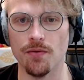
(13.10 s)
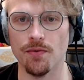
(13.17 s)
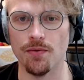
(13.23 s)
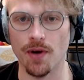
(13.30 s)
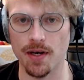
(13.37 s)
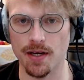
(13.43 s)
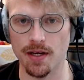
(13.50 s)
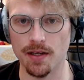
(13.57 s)

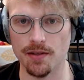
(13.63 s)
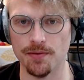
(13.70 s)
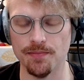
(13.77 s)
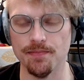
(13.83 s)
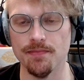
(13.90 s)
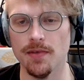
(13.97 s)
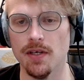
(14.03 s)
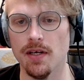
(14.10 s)
right
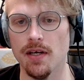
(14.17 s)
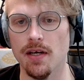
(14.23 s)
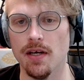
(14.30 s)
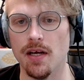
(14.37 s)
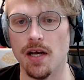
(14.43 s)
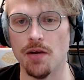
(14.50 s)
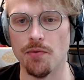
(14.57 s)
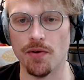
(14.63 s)
now,
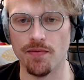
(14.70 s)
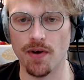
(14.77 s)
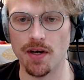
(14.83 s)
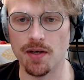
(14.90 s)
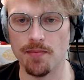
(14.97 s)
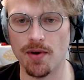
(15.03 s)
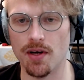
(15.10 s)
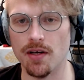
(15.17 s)
and
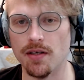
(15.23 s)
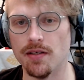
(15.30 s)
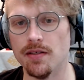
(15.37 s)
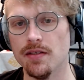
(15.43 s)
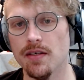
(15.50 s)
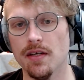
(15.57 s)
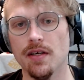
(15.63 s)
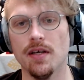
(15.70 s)
refined upon
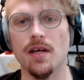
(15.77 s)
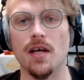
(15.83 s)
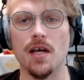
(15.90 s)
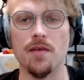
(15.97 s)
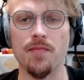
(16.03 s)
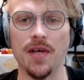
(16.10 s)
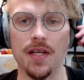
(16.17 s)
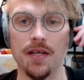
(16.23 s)

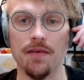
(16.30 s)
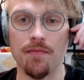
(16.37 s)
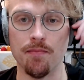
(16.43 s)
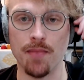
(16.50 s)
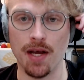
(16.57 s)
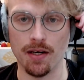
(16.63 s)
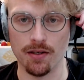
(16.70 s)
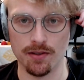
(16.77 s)
and made
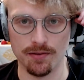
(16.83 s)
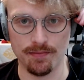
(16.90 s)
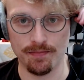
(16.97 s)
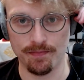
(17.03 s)
even better.